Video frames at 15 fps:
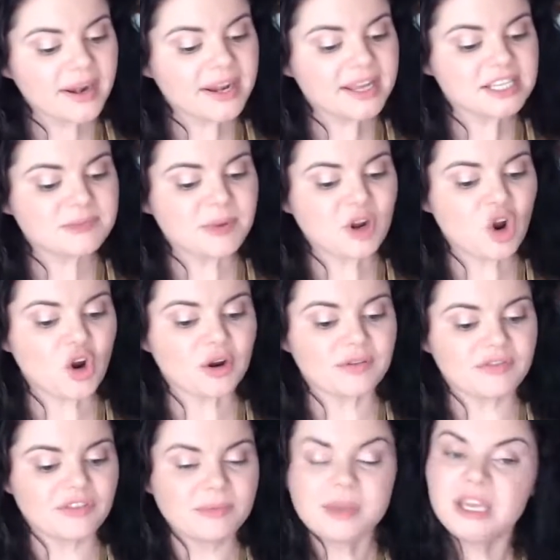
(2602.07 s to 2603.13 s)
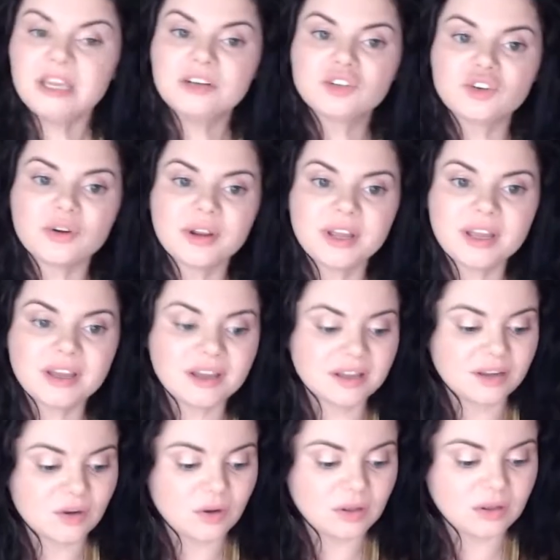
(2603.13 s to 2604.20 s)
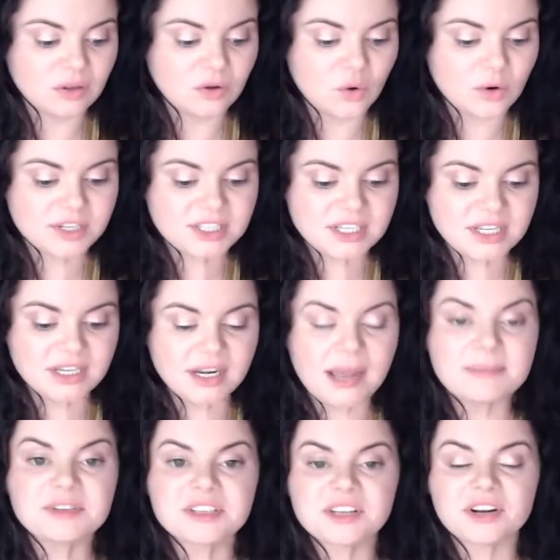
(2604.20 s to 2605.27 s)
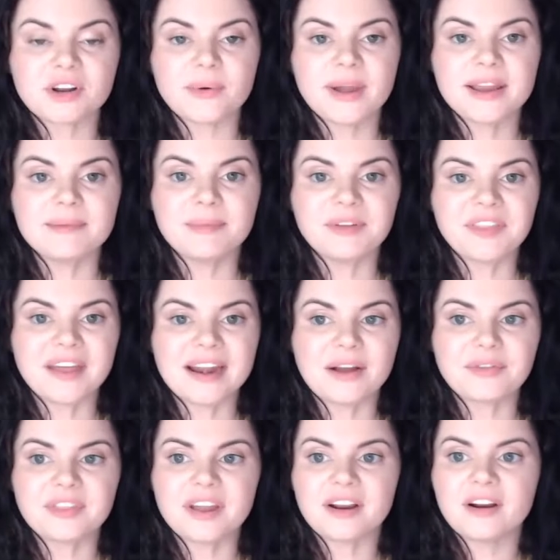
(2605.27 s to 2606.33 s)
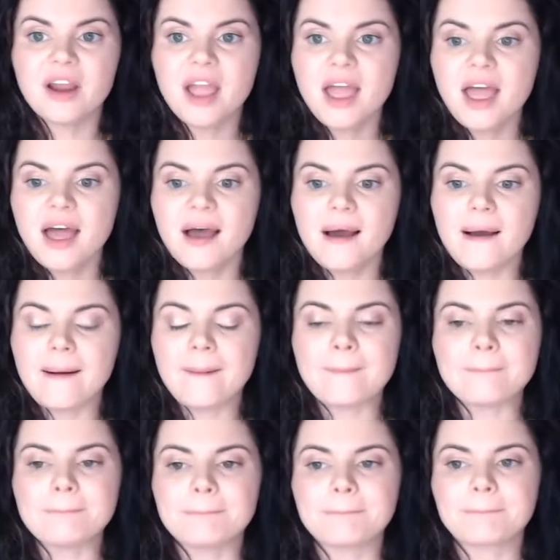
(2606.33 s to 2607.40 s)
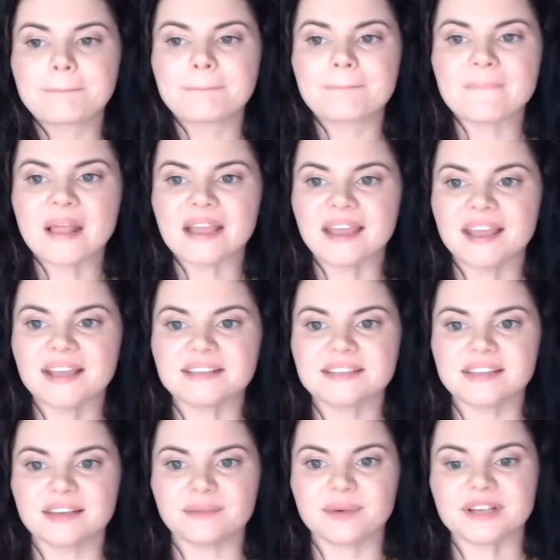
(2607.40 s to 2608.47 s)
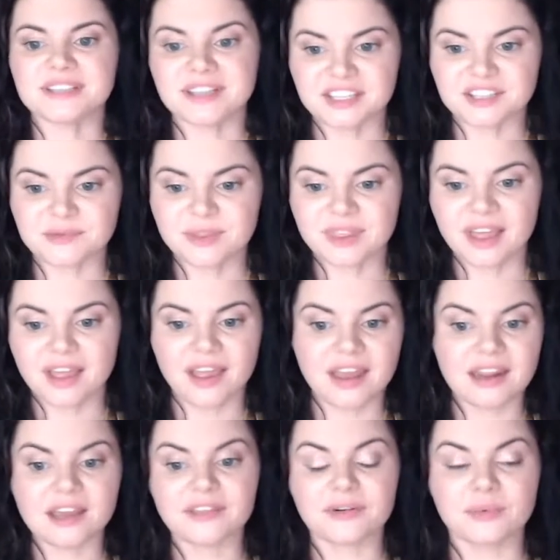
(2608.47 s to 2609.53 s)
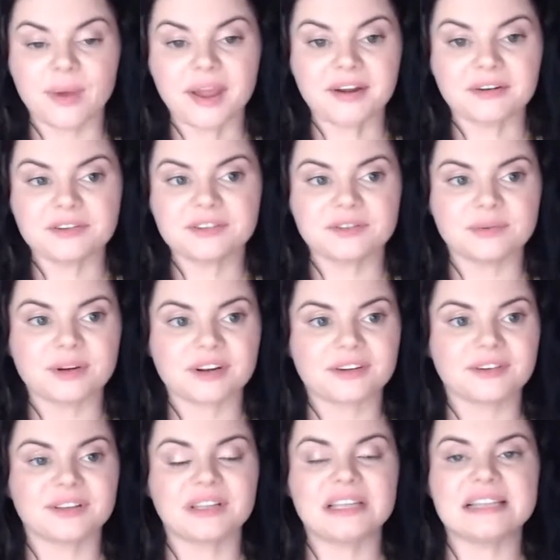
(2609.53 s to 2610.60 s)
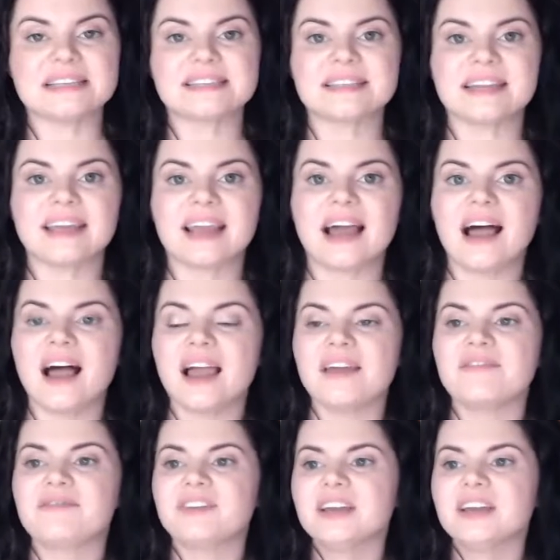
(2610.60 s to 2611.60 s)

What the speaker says: has been hard for me during quarantine. I'm just going to go ahead and put that out there in case it resonates with any other writers who are currently listening. I've